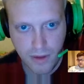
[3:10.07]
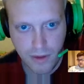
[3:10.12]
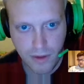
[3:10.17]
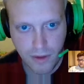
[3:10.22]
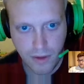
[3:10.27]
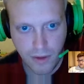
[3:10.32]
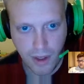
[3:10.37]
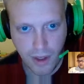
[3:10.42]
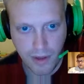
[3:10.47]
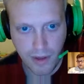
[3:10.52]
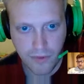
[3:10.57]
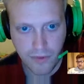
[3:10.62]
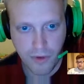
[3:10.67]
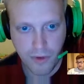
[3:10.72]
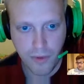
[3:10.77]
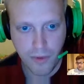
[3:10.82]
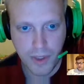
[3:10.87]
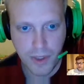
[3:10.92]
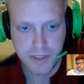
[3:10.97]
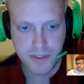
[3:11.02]
Okay, so
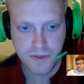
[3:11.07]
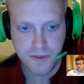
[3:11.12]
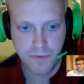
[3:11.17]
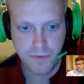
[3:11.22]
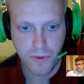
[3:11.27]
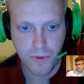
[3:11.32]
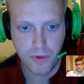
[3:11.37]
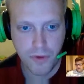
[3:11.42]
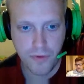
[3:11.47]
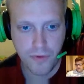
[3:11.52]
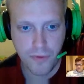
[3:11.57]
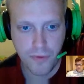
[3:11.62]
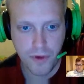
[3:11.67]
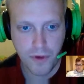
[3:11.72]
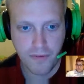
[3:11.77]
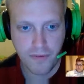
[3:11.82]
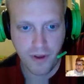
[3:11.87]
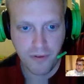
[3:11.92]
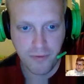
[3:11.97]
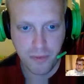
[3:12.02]
question 4 is
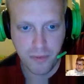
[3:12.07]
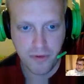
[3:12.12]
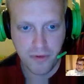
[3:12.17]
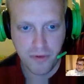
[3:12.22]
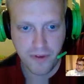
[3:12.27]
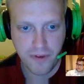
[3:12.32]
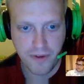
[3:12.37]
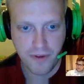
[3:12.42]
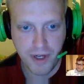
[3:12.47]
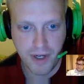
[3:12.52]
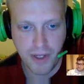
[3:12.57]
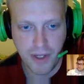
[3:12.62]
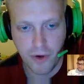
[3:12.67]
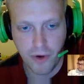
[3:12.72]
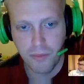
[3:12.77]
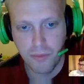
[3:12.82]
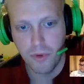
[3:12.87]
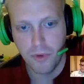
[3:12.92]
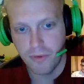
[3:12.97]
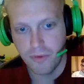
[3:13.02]
45%, right? Or
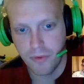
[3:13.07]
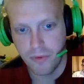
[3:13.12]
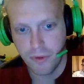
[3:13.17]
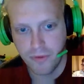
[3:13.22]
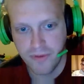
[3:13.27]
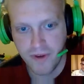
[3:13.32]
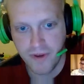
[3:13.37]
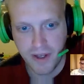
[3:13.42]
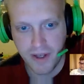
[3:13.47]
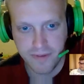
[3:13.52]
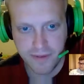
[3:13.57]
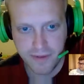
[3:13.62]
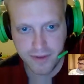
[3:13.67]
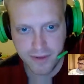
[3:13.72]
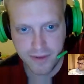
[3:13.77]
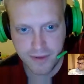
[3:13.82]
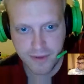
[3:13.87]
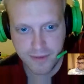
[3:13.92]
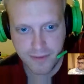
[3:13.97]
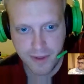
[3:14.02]
0.45.
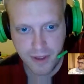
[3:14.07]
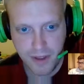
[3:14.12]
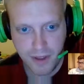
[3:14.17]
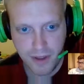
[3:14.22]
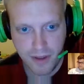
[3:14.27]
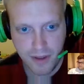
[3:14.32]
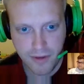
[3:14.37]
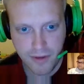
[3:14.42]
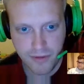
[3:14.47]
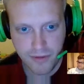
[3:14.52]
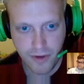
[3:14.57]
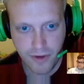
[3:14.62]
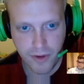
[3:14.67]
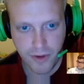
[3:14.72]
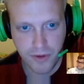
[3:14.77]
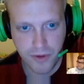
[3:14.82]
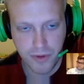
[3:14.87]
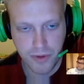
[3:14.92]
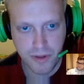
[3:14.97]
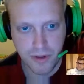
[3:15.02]

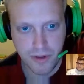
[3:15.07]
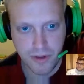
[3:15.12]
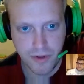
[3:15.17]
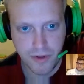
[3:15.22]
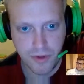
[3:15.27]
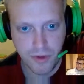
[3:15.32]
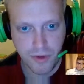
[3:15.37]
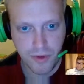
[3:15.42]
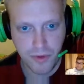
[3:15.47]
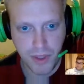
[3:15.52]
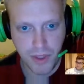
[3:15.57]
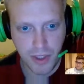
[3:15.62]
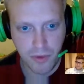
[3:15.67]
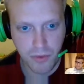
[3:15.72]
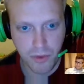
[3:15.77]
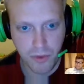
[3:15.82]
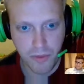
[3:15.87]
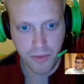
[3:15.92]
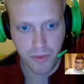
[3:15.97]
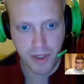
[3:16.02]
So to equal
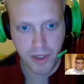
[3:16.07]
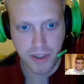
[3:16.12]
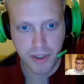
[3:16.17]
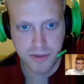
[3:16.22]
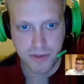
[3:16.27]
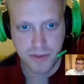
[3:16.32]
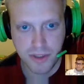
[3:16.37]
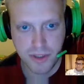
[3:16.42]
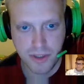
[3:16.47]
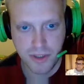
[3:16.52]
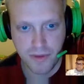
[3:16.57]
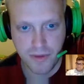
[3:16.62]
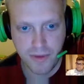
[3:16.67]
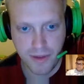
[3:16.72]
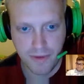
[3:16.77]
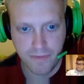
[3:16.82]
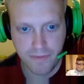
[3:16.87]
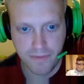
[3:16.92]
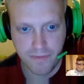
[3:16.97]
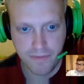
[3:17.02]
100, you have to have
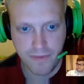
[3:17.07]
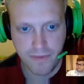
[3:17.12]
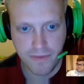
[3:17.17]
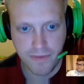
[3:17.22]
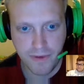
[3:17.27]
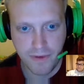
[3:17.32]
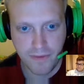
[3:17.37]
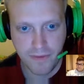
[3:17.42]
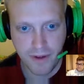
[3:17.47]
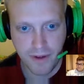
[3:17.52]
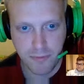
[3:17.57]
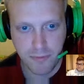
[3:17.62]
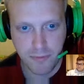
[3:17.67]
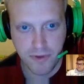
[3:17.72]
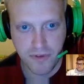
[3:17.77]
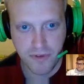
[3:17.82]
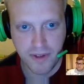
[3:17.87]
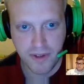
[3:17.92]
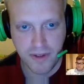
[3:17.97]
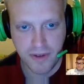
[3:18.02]

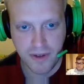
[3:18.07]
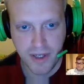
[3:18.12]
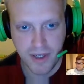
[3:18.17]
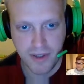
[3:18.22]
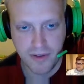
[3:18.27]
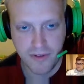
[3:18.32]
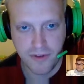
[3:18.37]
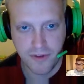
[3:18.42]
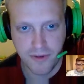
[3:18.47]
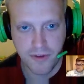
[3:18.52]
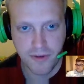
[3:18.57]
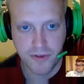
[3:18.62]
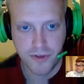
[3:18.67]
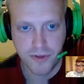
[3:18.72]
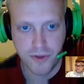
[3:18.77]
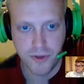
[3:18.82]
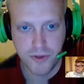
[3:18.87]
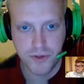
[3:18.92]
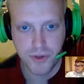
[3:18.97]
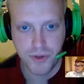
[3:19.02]
55%, right? So there's 2
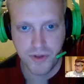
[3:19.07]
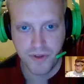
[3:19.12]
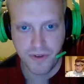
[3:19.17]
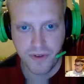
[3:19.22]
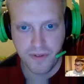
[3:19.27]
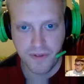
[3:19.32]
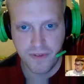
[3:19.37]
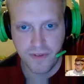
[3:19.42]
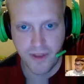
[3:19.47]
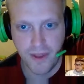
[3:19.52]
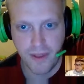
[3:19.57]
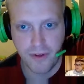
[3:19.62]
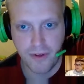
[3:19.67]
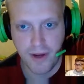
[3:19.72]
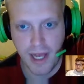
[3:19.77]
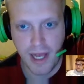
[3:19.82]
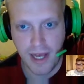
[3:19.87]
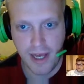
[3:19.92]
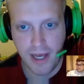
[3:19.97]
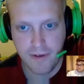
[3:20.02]
choices. They either
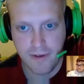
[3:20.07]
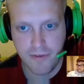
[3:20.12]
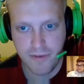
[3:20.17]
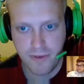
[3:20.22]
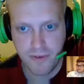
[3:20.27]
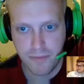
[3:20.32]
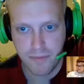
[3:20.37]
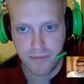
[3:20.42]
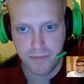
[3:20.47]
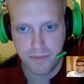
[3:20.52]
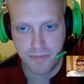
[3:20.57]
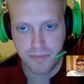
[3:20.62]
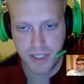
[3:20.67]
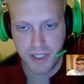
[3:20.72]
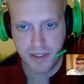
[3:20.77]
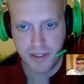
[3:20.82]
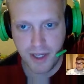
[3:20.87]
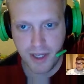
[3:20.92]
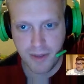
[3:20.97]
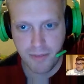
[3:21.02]
have blood
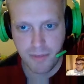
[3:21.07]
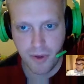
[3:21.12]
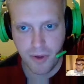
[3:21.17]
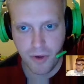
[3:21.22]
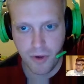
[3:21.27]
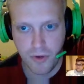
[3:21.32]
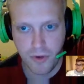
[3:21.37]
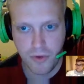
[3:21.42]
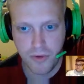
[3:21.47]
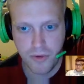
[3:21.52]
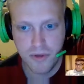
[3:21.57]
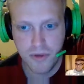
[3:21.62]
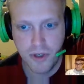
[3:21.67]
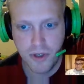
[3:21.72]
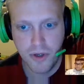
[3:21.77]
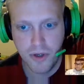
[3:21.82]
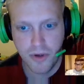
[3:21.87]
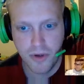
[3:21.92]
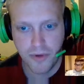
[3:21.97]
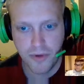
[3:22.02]
type O
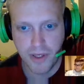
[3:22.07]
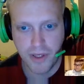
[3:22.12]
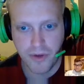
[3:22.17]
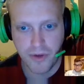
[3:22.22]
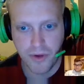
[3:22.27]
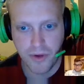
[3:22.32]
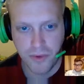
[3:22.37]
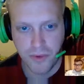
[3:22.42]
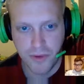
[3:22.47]
or they don't.